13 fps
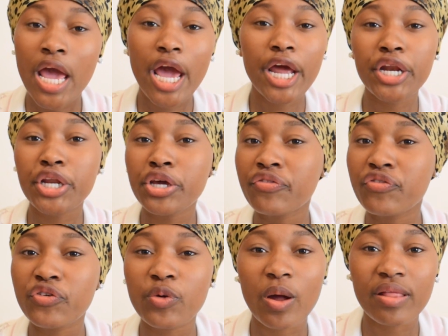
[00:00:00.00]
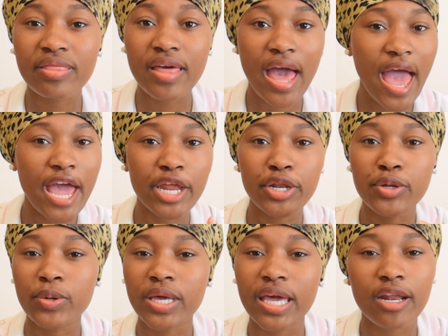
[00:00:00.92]
And if you are there and
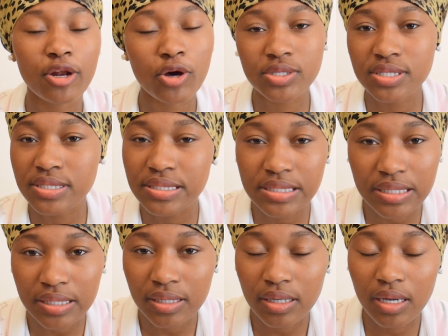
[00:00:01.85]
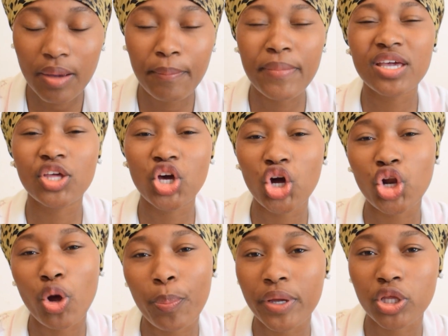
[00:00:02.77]
you cannot see, may
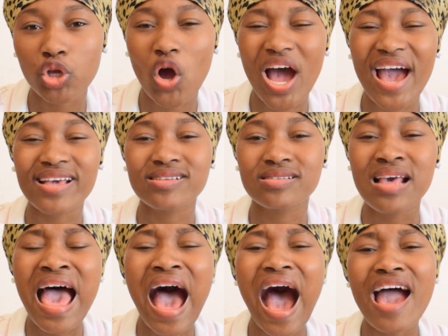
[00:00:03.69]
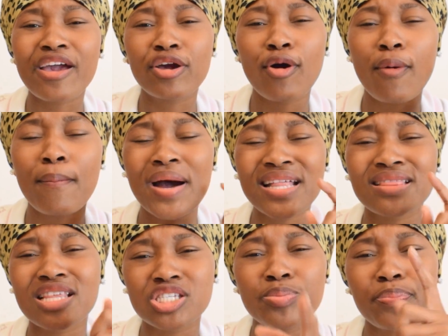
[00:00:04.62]
God open your eyes. I
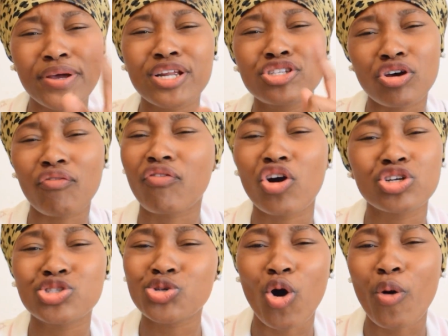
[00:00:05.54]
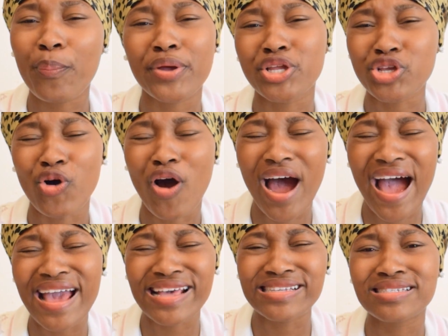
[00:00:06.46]
command the Spirit of God to open your
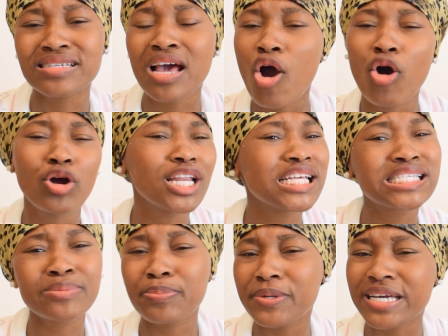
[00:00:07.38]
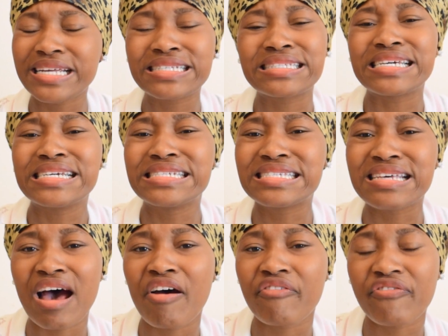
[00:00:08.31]
eyes. Holy Spirit,
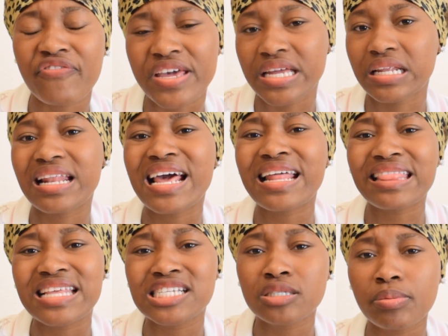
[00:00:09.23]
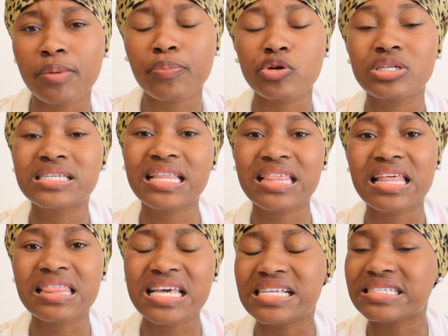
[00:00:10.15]
intervene. Let these people see
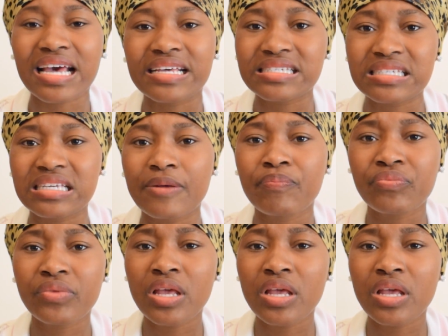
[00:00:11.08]
the things I see.